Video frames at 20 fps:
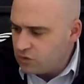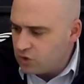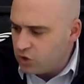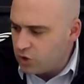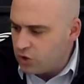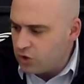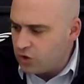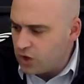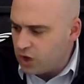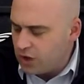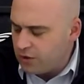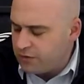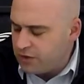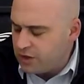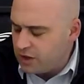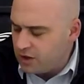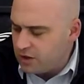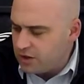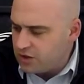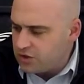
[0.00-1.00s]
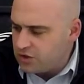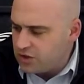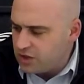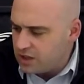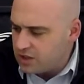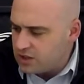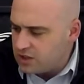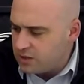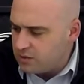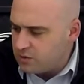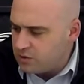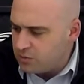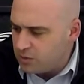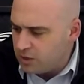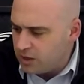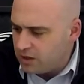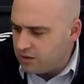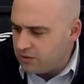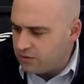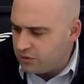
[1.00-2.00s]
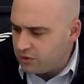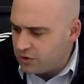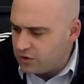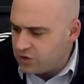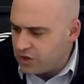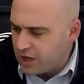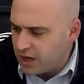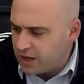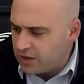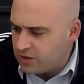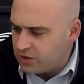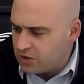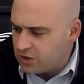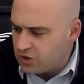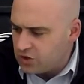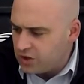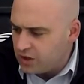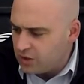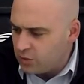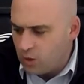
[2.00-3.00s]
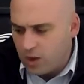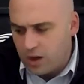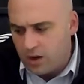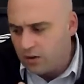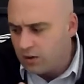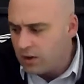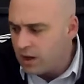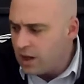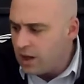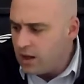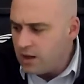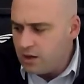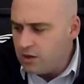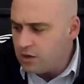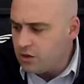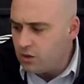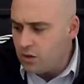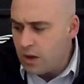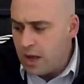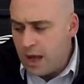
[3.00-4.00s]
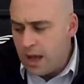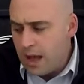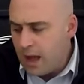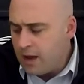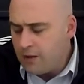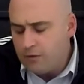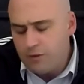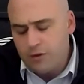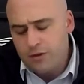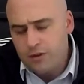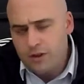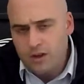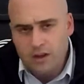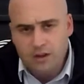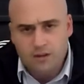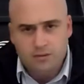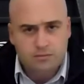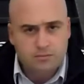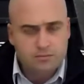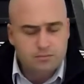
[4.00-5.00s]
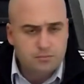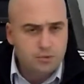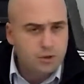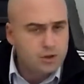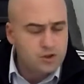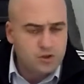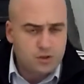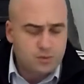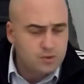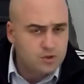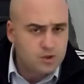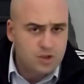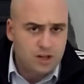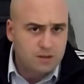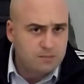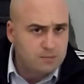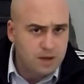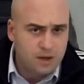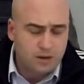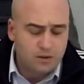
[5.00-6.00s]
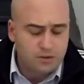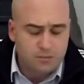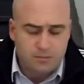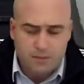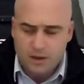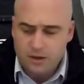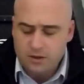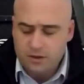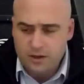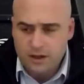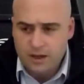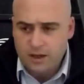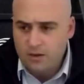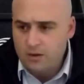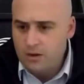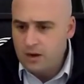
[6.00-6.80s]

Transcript: turned off the honesty, it seemed to me, and for a second just said, well, you know, everything in Buddhism is getting better and better now.